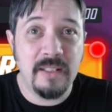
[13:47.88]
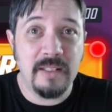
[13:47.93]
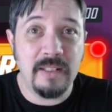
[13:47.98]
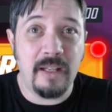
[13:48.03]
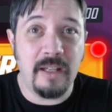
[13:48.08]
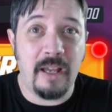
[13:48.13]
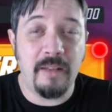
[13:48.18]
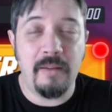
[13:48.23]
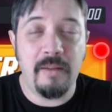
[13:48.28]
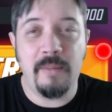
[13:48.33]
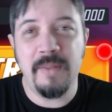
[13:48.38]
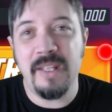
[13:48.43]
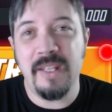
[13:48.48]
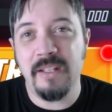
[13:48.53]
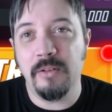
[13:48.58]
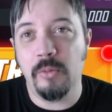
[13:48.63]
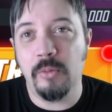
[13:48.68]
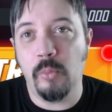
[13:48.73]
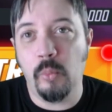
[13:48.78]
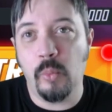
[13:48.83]
I
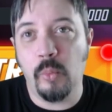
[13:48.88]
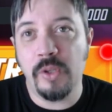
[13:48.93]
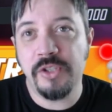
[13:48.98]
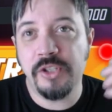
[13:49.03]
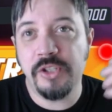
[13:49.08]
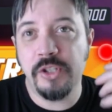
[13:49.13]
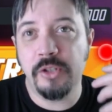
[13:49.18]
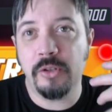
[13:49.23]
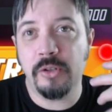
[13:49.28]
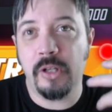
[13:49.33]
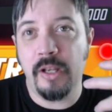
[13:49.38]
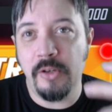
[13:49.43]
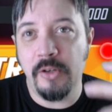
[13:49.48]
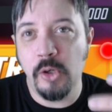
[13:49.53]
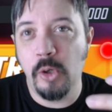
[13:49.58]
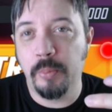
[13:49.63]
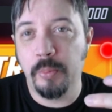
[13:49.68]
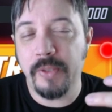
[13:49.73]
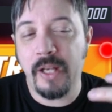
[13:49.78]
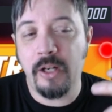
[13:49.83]
mean, once you're a
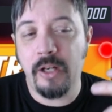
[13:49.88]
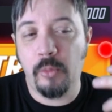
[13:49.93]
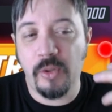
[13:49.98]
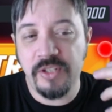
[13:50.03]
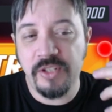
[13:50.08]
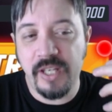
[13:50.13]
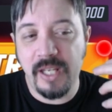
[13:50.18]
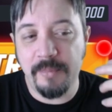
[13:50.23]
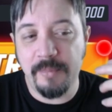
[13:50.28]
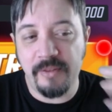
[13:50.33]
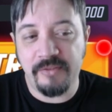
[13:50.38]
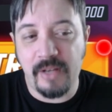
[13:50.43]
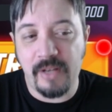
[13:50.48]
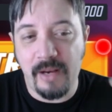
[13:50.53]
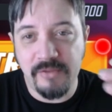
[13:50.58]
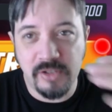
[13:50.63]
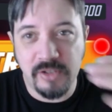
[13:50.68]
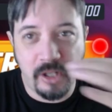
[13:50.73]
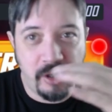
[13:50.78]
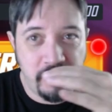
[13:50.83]
newer player, once you get him at
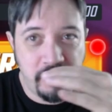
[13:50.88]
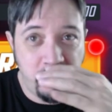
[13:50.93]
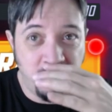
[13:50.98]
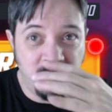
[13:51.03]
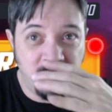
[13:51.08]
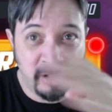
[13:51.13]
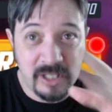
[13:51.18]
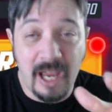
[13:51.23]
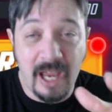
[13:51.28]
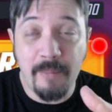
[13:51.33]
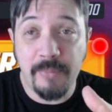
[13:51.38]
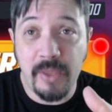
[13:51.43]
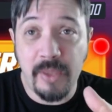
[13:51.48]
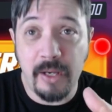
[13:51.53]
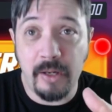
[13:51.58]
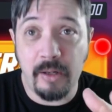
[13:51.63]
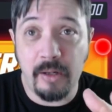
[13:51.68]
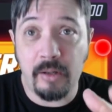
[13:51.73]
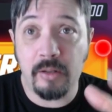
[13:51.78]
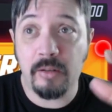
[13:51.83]
5 stars, you can stop
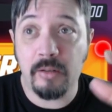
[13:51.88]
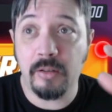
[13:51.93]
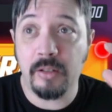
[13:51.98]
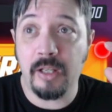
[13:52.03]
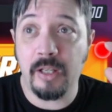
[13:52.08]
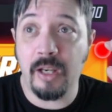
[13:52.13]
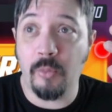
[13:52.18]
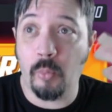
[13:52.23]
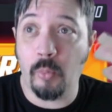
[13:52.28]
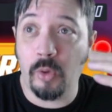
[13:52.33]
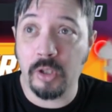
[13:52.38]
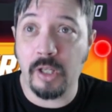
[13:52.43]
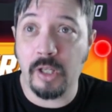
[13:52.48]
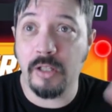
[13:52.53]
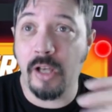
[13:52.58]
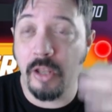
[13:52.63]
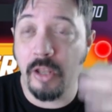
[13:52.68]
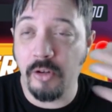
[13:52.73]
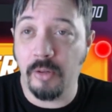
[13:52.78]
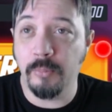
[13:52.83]
there and work
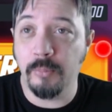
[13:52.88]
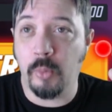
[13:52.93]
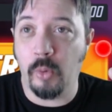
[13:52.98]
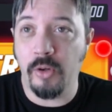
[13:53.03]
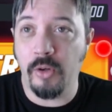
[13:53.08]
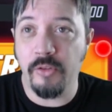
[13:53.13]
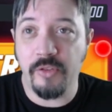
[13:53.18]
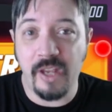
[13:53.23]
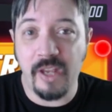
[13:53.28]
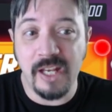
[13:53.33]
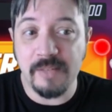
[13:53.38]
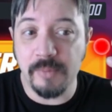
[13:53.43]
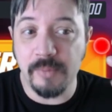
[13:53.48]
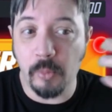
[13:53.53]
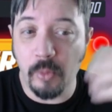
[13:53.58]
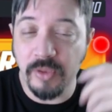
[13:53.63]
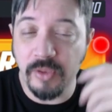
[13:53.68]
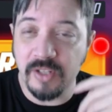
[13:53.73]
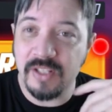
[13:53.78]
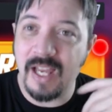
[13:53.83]
on other important things.
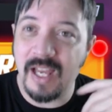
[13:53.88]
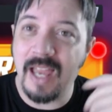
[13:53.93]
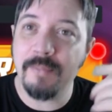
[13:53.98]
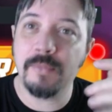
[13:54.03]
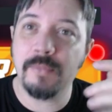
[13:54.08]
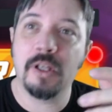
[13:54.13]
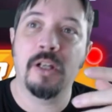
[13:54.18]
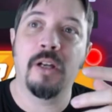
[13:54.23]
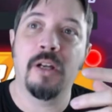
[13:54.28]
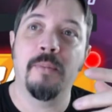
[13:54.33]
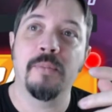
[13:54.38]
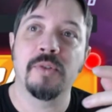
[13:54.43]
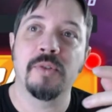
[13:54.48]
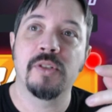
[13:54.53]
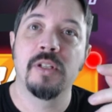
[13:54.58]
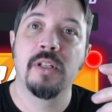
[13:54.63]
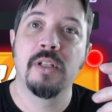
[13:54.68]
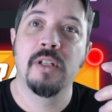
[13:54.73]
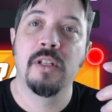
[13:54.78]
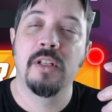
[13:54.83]
But when the time
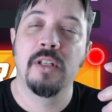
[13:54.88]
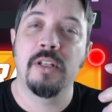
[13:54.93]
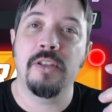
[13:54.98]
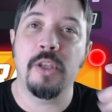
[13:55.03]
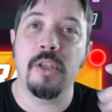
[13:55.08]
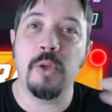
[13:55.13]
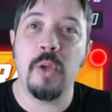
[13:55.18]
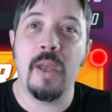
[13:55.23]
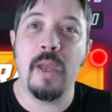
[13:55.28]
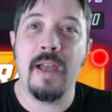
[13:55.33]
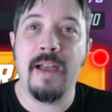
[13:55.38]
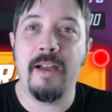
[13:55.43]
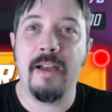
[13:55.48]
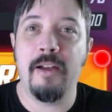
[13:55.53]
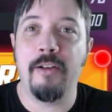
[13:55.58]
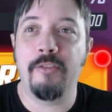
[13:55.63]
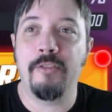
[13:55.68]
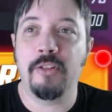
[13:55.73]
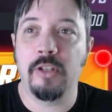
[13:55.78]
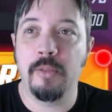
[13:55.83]
comes that you
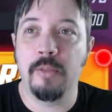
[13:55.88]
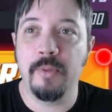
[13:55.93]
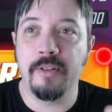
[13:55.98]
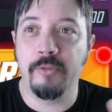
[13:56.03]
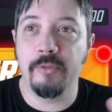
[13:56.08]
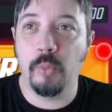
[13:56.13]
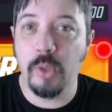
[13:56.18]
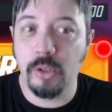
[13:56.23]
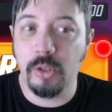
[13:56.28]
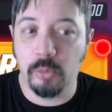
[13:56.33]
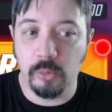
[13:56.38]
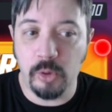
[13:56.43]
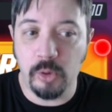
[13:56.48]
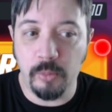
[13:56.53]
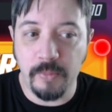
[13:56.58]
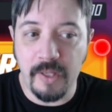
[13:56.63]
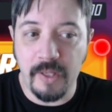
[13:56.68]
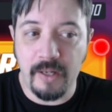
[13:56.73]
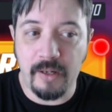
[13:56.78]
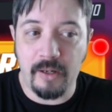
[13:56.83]
have a little bit of wiggle
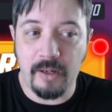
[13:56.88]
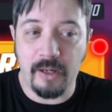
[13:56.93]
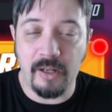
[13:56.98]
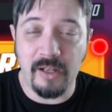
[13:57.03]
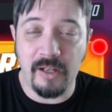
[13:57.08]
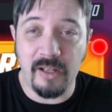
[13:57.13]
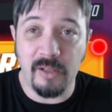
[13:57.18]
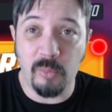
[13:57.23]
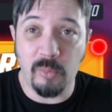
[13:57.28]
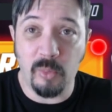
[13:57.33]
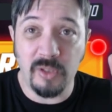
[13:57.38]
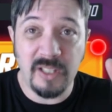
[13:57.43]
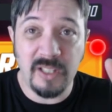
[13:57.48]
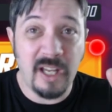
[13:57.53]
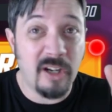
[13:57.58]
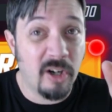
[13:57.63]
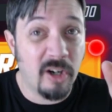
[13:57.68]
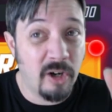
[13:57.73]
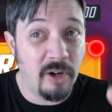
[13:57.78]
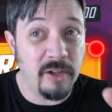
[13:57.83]
room there, it would
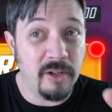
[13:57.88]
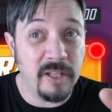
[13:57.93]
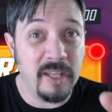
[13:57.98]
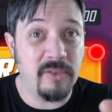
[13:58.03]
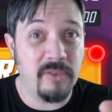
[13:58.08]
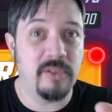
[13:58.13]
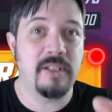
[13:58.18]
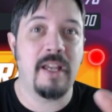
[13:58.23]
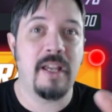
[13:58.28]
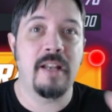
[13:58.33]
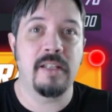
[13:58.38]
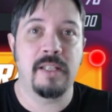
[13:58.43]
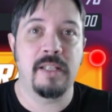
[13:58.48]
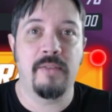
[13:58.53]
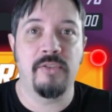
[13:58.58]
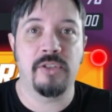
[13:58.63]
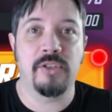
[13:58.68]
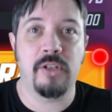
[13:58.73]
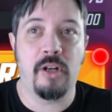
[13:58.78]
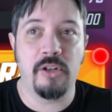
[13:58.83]
not hurt to get this guy to
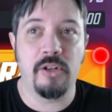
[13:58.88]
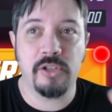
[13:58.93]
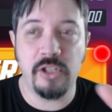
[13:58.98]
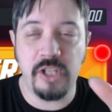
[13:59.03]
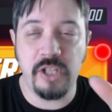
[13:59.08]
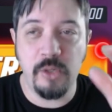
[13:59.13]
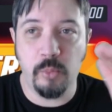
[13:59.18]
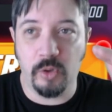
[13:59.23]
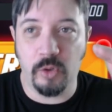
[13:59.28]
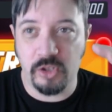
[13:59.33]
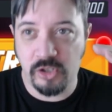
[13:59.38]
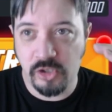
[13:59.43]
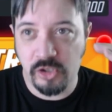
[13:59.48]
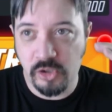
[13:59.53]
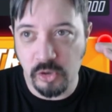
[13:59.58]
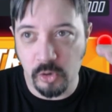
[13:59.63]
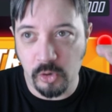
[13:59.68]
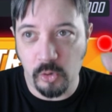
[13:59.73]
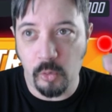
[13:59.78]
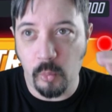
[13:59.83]
7 stars because he works
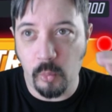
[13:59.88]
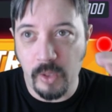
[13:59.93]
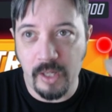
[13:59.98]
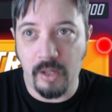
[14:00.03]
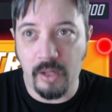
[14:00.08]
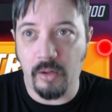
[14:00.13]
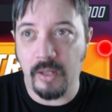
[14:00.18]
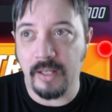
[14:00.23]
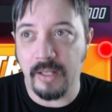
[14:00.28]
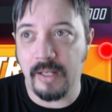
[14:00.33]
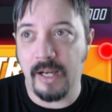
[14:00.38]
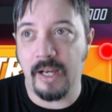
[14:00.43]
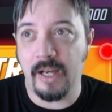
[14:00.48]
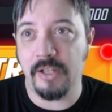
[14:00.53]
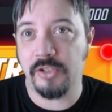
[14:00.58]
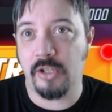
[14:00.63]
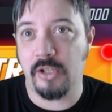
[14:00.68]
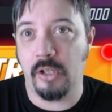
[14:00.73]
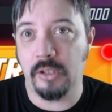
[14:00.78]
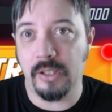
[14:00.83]
so well at high
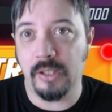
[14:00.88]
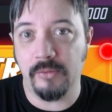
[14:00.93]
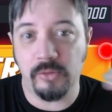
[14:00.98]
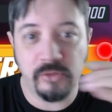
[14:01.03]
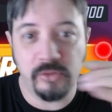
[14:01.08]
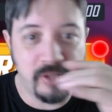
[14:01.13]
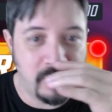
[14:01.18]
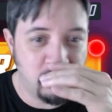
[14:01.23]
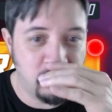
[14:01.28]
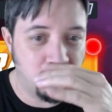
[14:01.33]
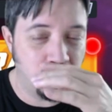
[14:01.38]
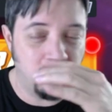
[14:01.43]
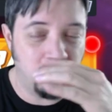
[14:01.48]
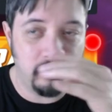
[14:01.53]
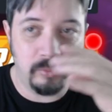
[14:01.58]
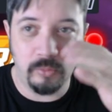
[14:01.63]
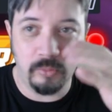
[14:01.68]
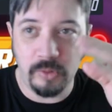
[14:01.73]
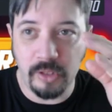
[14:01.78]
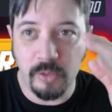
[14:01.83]
star levels. That's
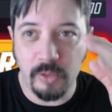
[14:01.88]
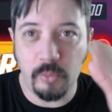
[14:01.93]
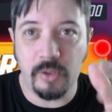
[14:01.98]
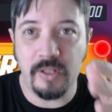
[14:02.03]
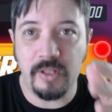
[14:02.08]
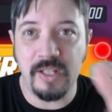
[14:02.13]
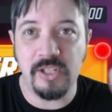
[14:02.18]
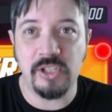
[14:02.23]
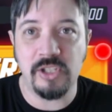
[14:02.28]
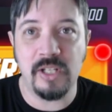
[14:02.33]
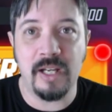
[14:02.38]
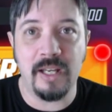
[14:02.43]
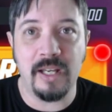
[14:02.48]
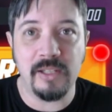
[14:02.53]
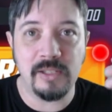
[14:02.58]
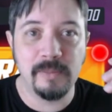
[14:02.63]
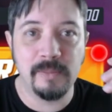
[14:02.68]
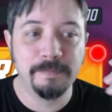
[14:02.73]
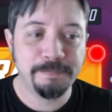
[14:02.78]
really where he shines.